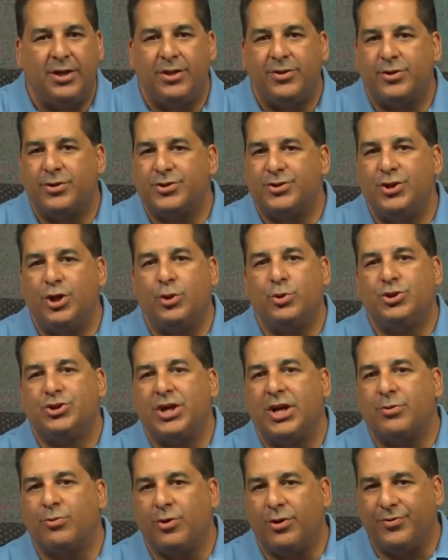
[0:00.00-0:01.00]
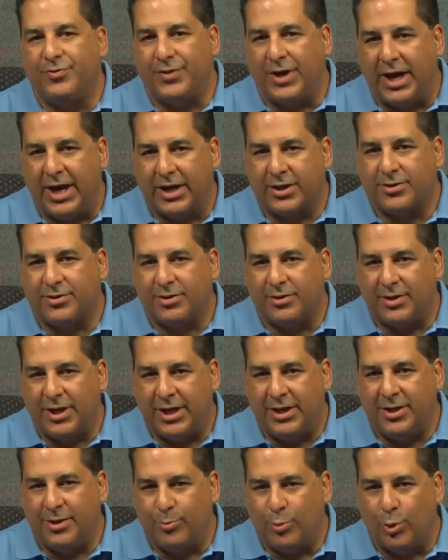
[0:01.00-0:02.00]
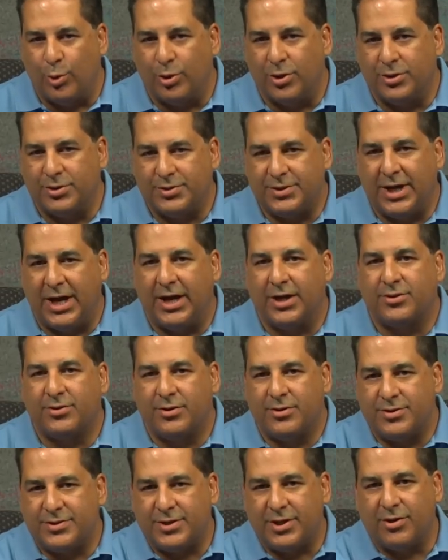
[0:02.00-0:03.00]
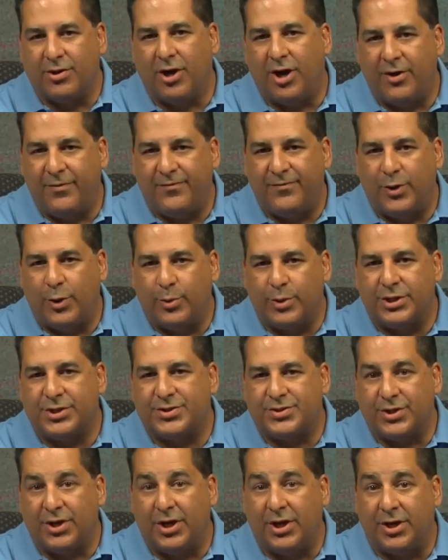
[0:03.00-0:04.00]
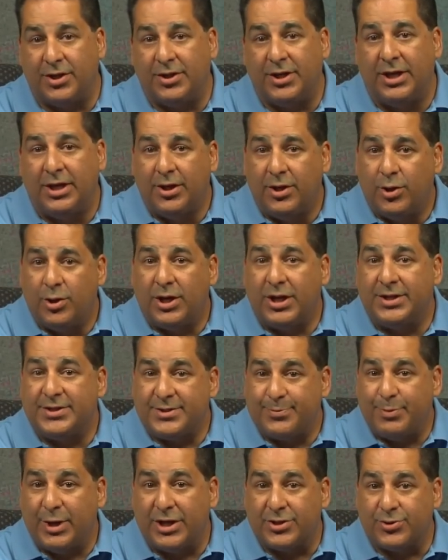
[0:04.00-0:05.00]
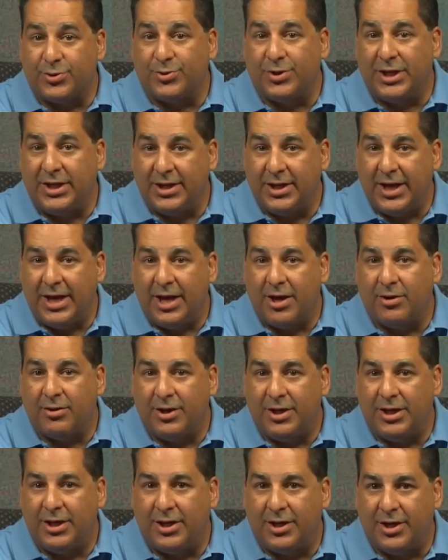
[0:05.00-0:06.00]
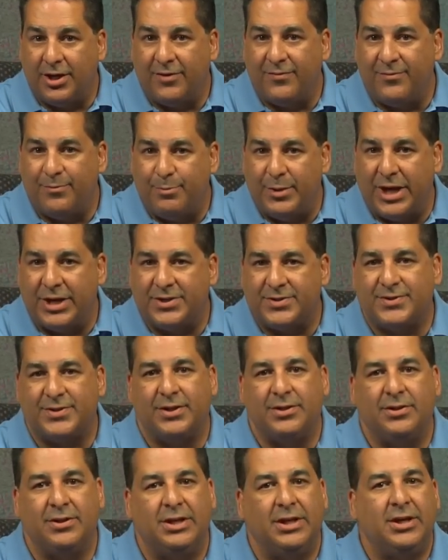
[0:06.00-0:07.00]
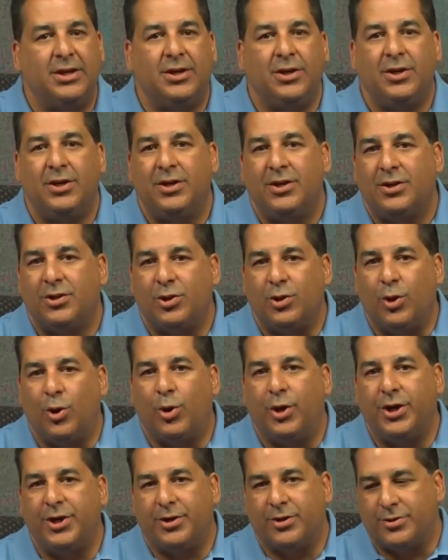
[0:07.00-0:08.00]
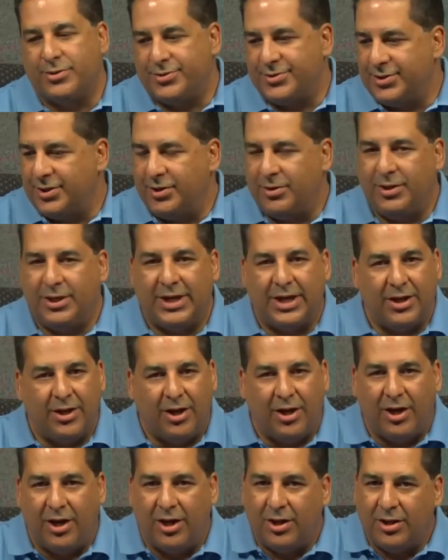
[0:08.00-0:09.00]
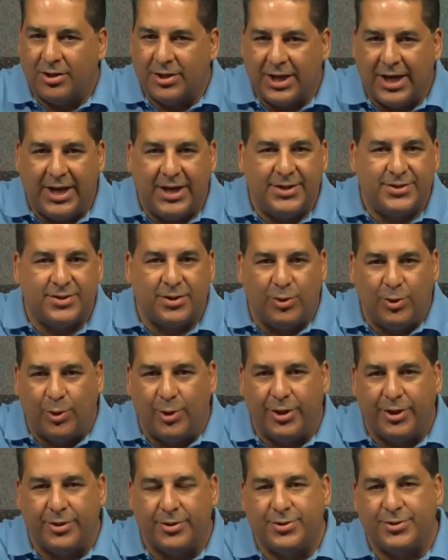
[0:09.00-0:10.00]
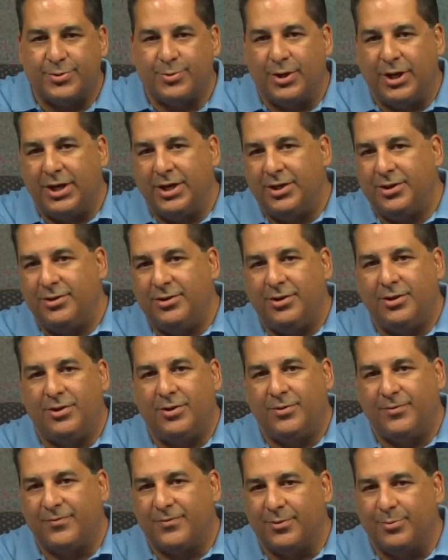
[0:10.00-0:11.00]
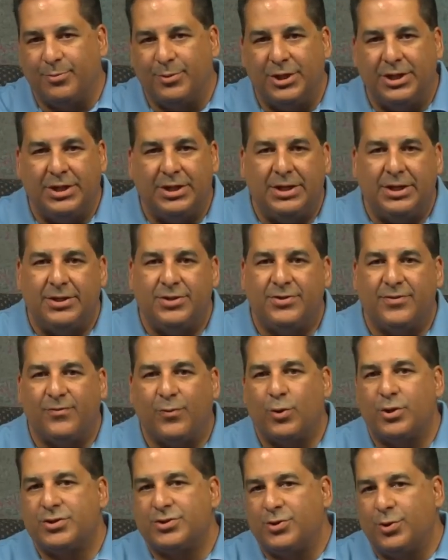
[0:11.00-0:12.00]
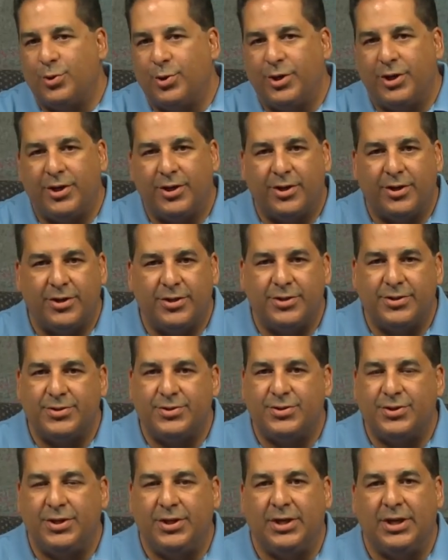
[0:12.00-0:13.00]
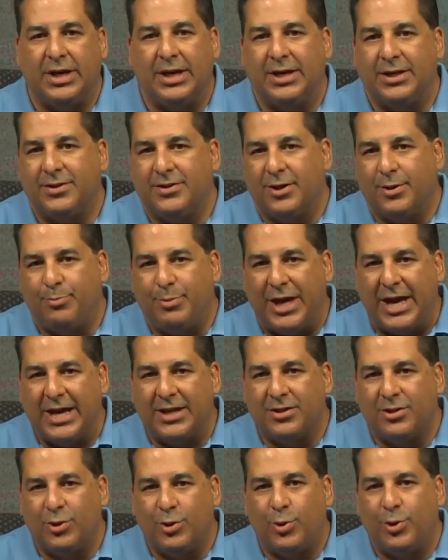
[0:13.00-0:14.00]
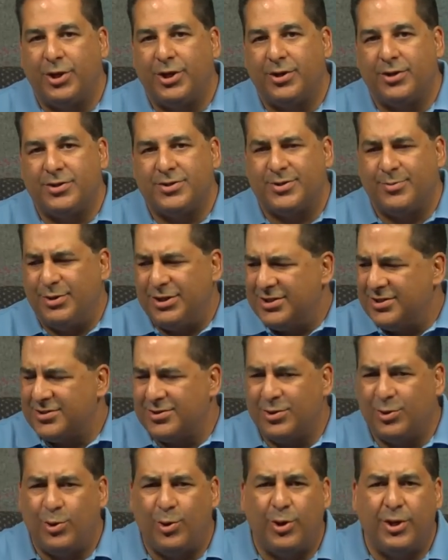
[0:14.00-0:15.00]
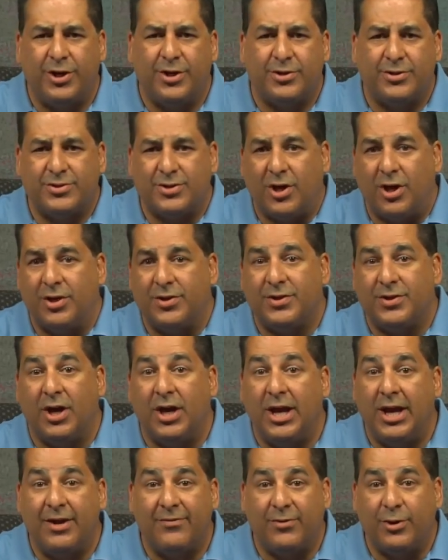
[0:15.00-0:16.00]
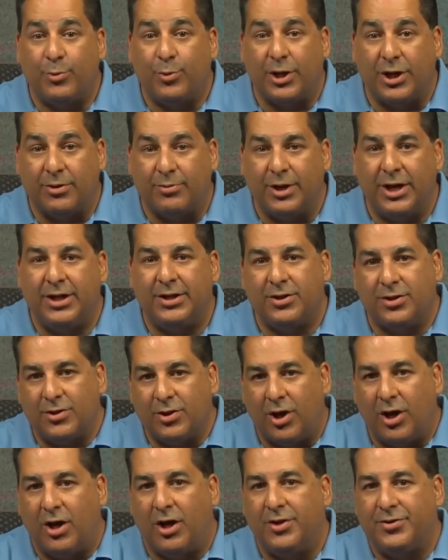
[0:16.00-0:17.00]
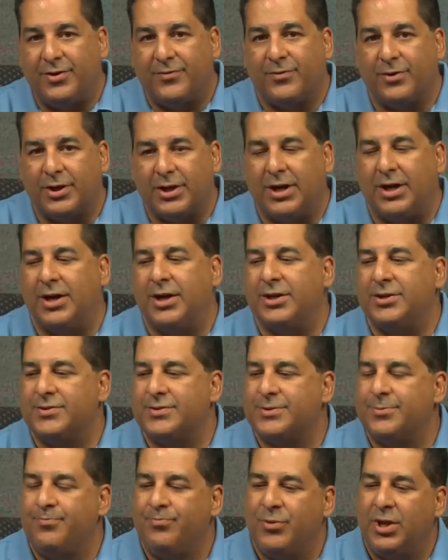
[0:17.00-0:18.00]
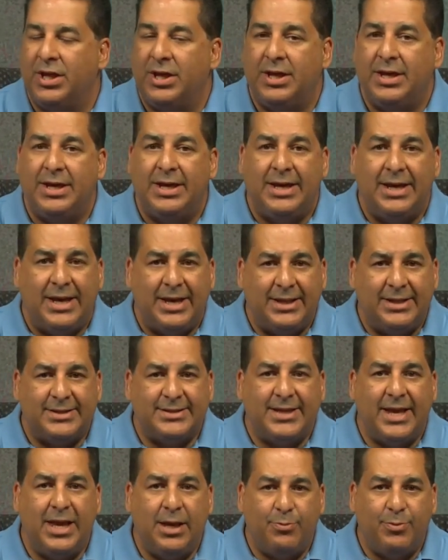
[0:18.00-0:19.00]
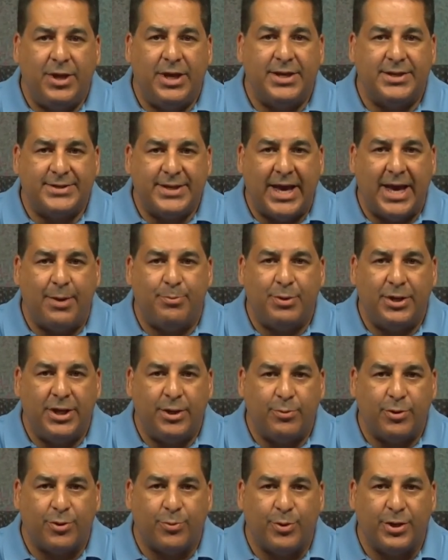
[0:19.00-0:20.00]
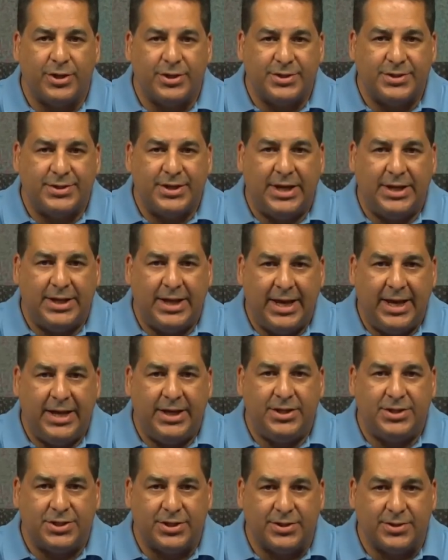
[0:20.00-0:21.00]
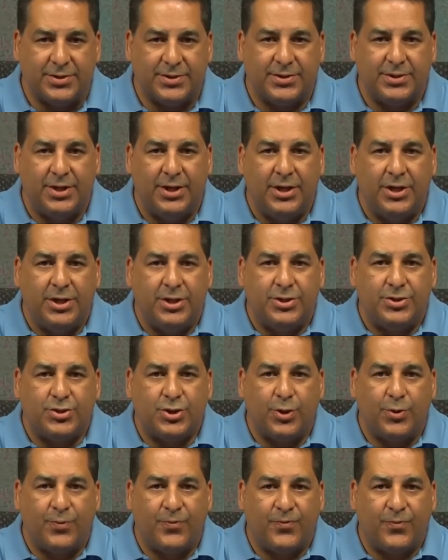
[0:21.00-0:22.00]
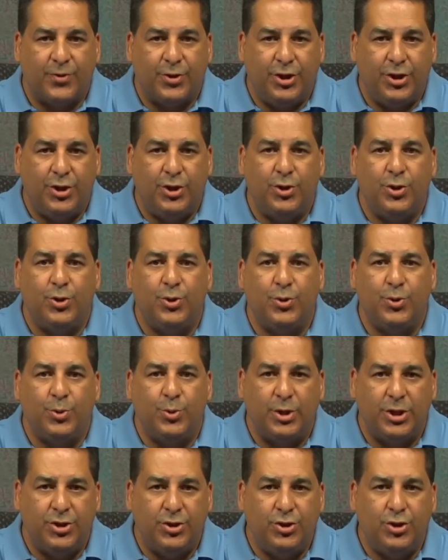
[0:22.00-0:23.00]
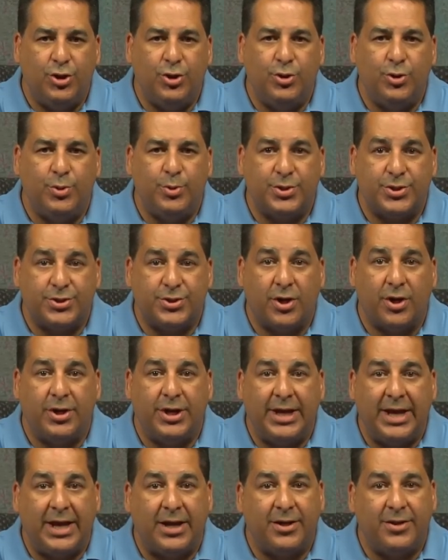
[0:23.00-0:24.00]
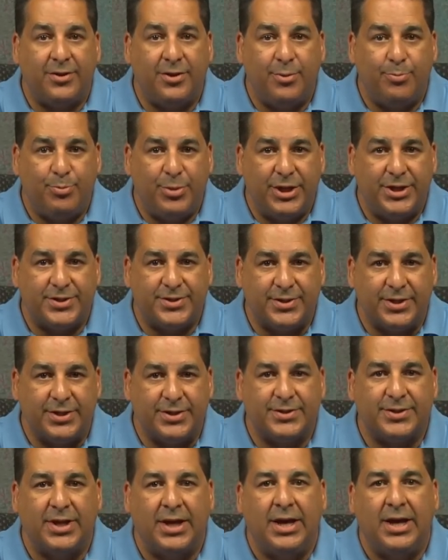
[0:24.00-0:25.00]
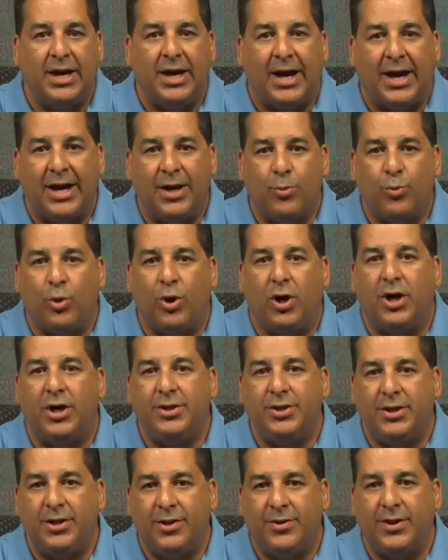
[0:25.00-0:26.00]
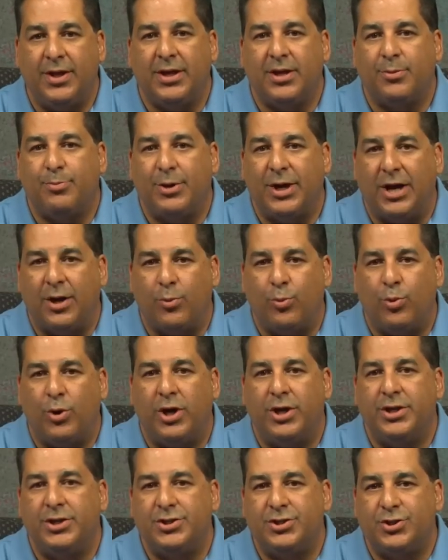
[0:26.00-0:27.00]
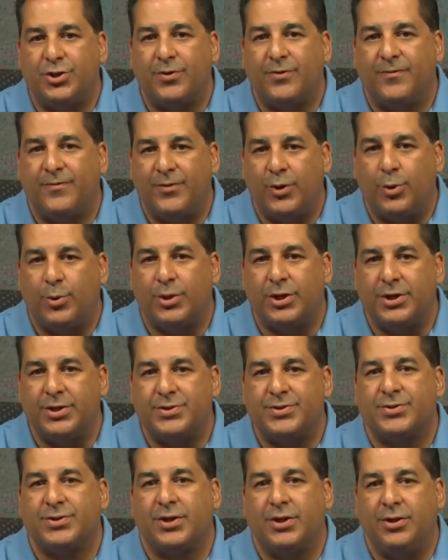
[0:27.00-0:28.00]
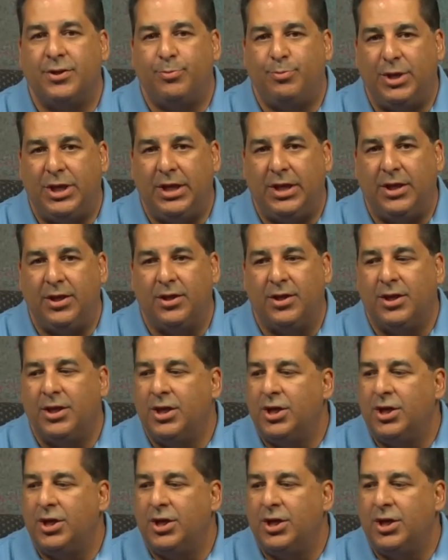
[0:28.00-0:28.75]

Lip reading: There's no general doctor anymore. Doctors, they're all focused on a specialty, an area of medicine. Lawyers, you got all kinds of lawyers, right? From divorce lawyers, you got patent lawyers. I mean, just lawyers everywhere, right? All different kinds. And the same thing is happening with real estate agents. So for you, new, starting out in the business, I want you to think about what is your focus going to be.